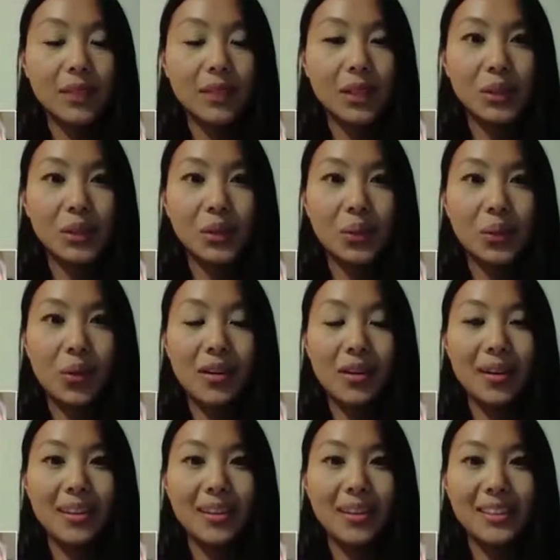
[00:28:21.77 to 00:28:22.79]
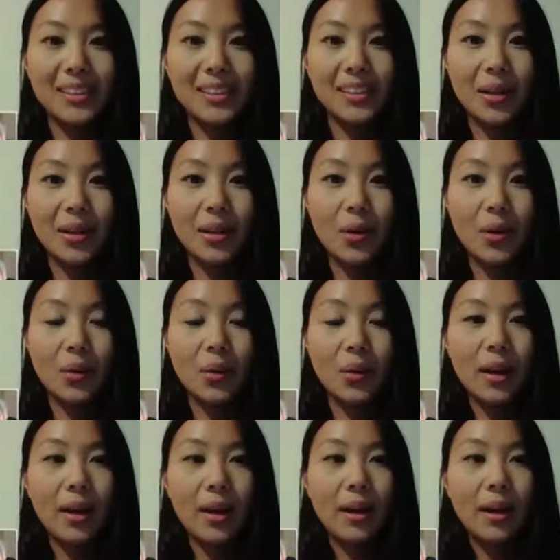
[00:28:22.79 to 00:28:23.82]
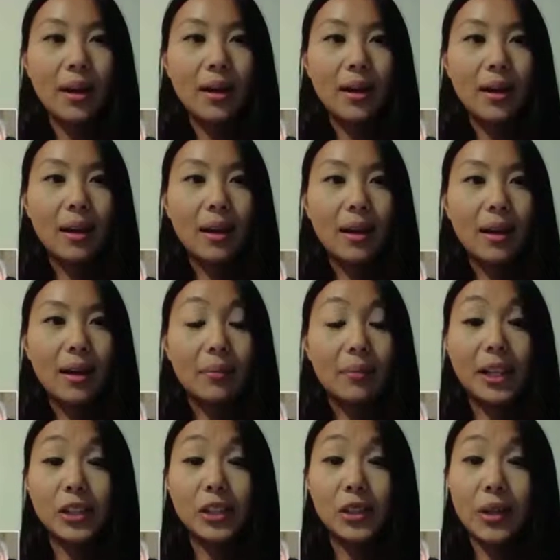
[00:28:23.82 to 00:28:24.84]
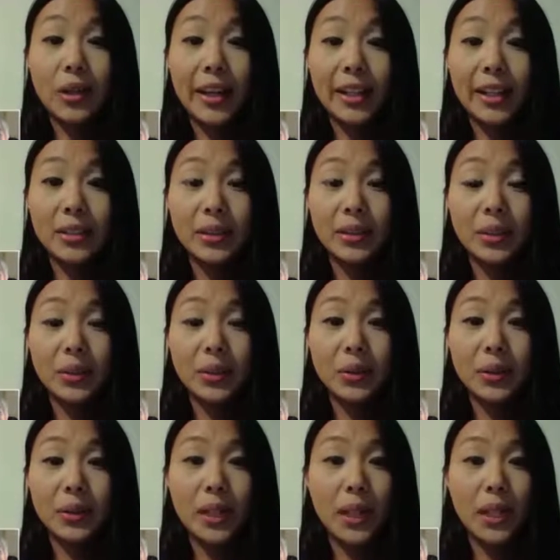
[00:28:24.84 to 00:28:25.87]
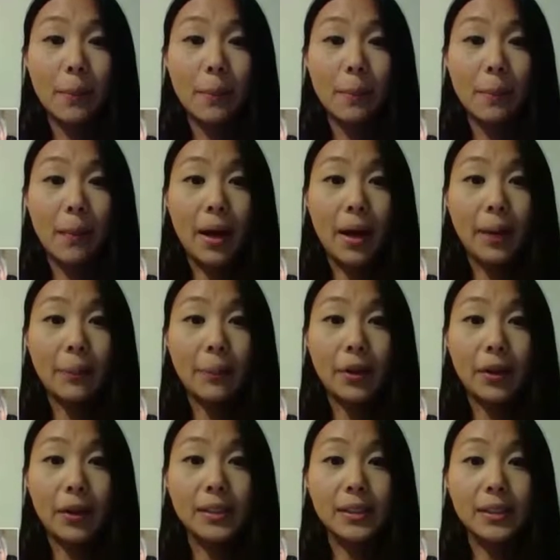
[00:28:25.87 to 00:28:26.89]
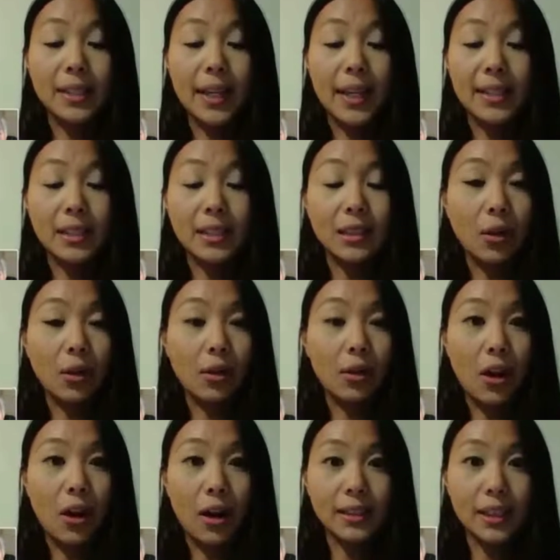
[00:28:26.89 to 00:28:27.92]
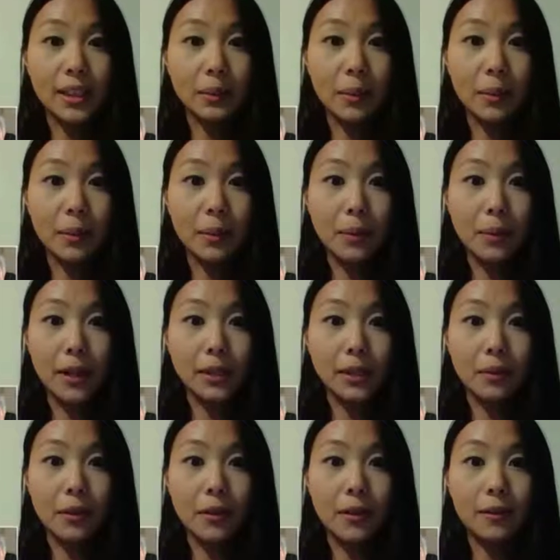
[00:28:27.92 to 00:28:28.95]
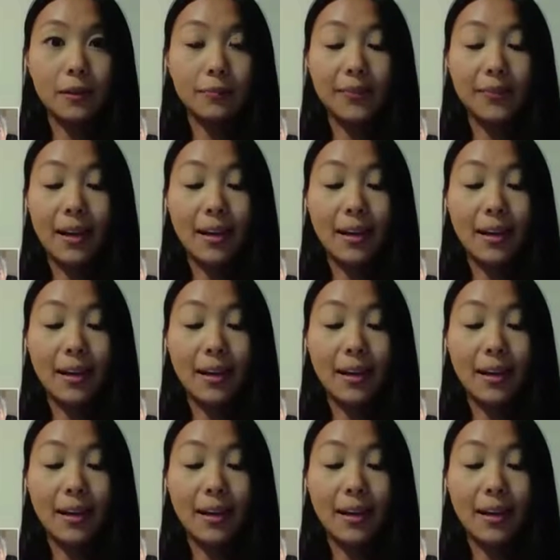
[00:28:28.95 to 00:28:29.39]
Sure. So I try to keep my books as low cost as possible.